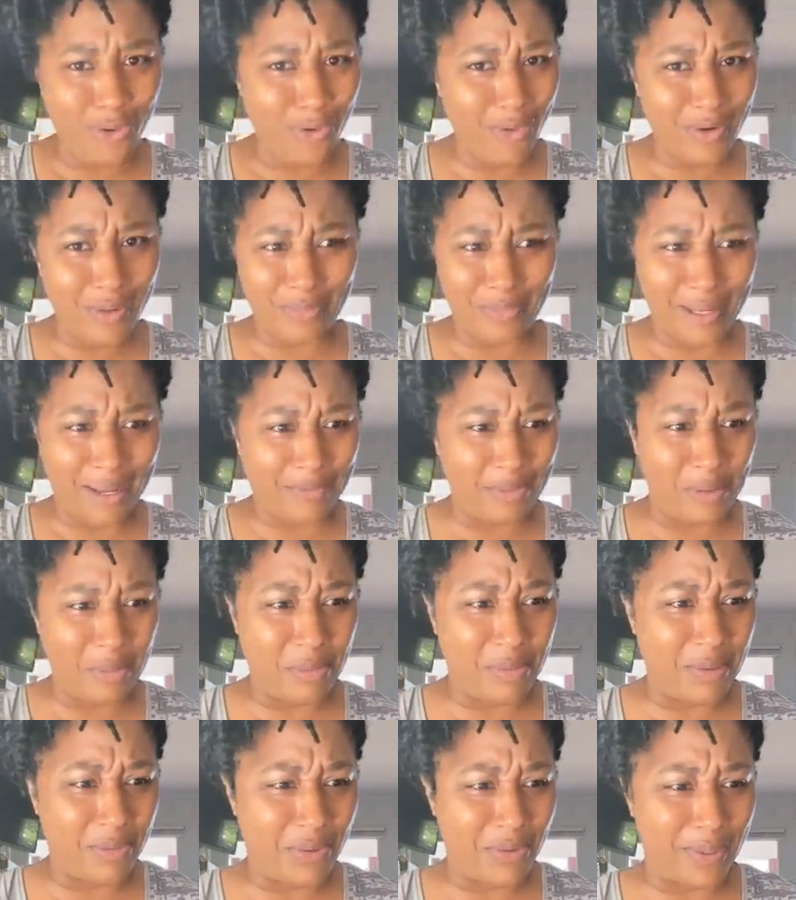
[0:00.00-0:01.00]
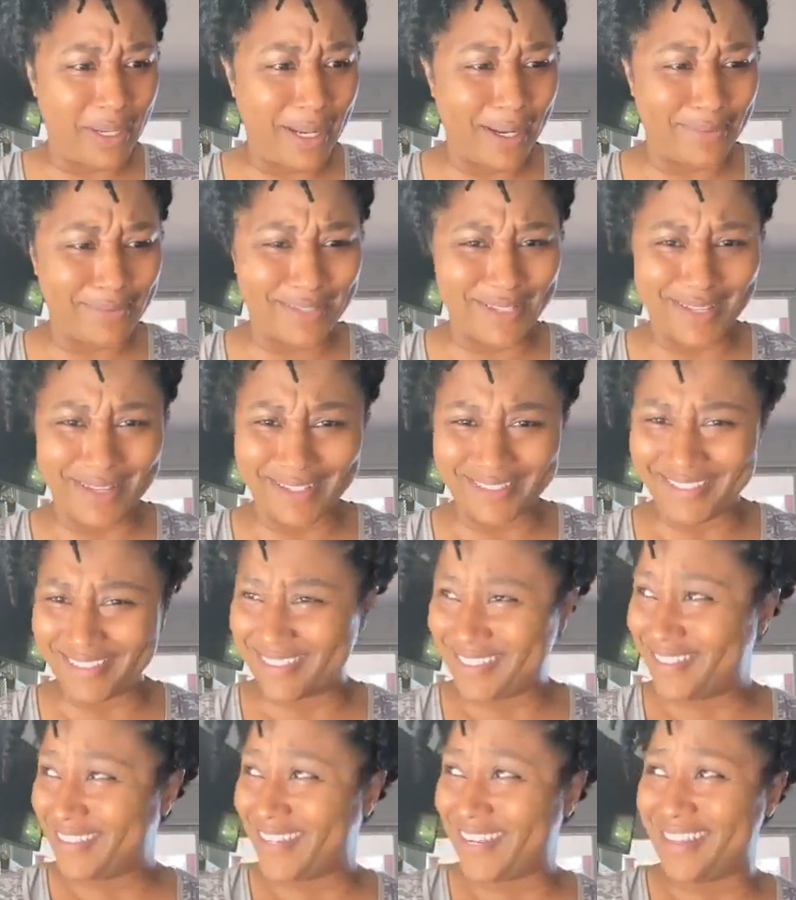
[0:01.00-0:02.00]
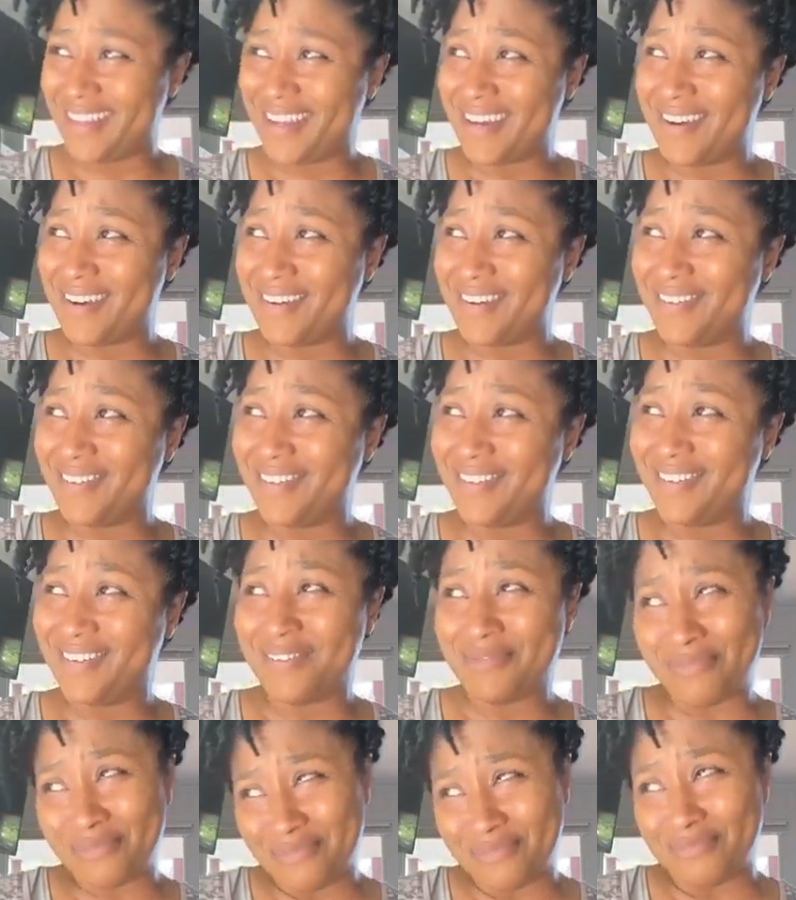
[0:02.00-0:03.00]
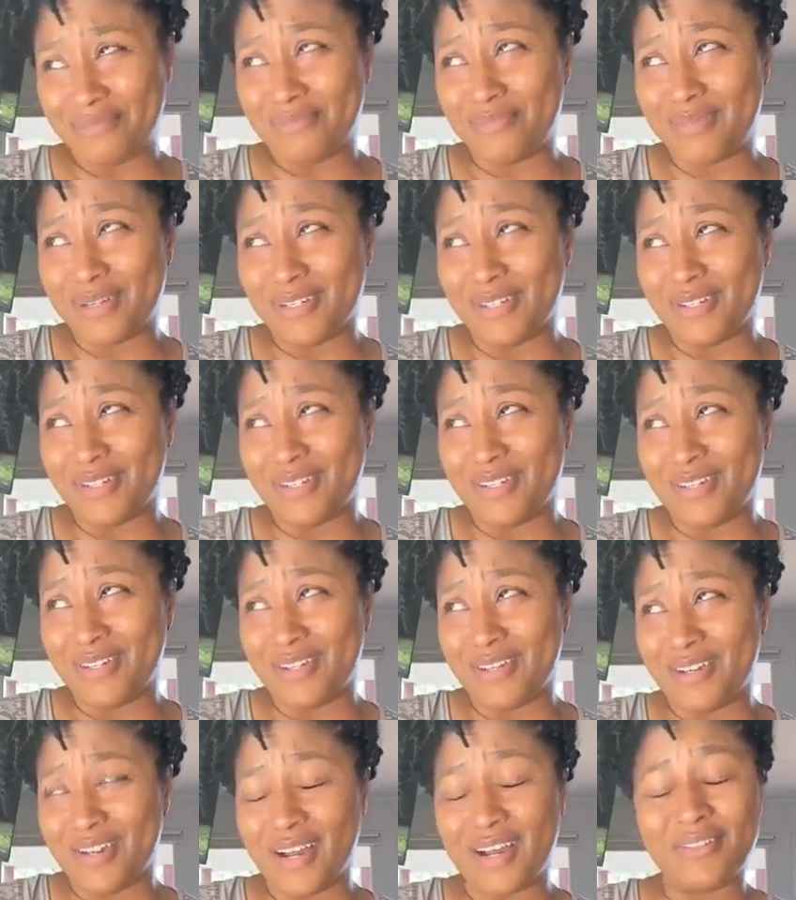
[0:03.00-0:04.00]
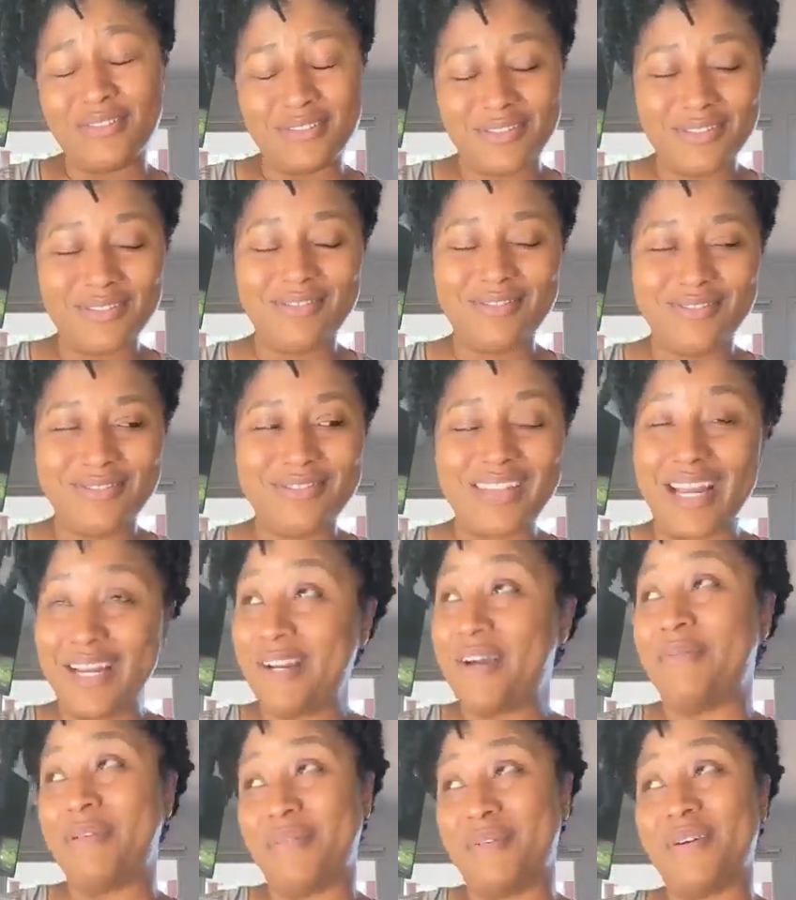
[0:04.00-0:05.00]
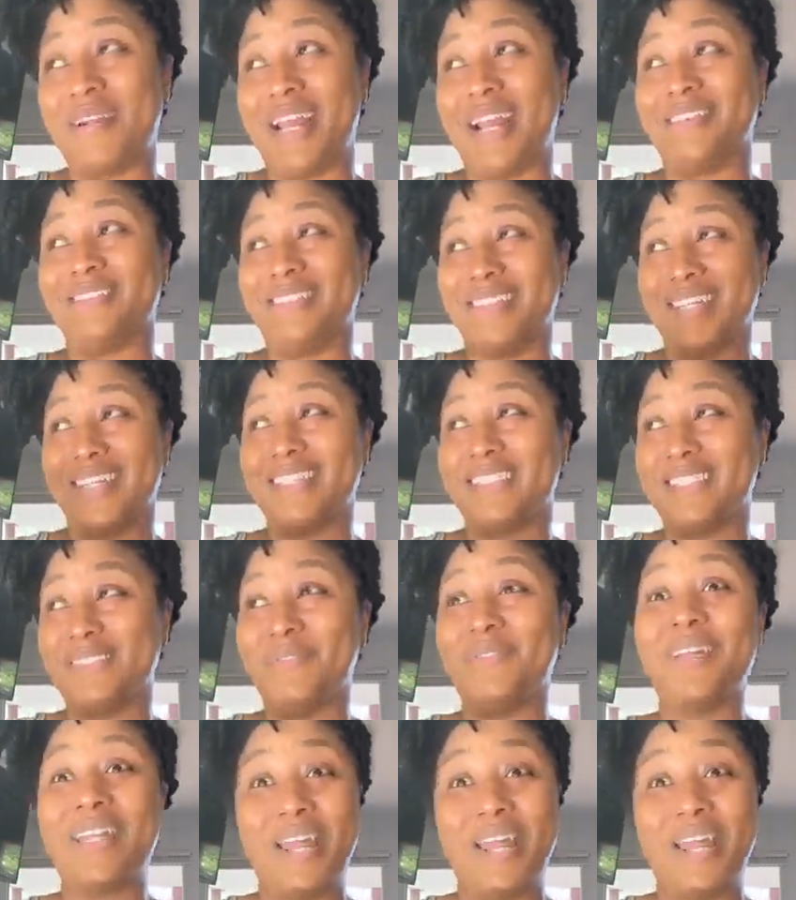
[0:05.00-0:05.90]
Ooh, them black people be wanting to have sex. Do they though? But they do be want to have sex